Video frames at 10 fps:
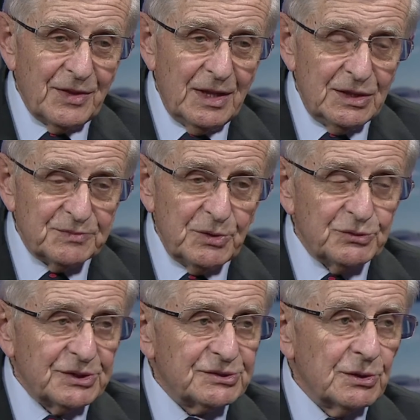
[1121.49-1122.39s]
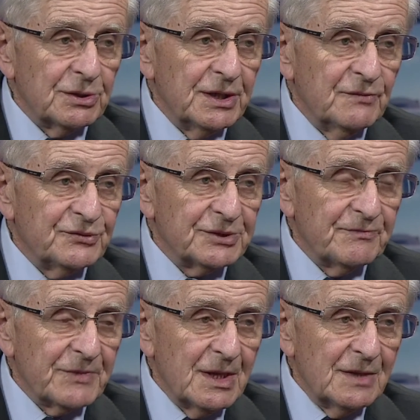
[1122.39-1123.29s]
his music still lives.
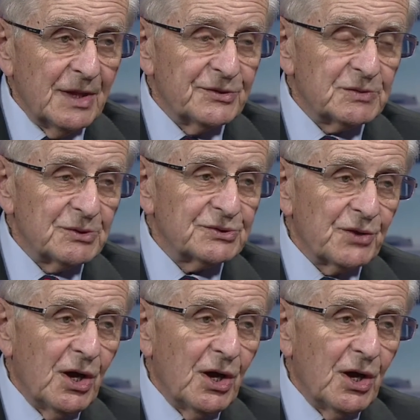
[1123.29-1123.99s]
Now this wasn't the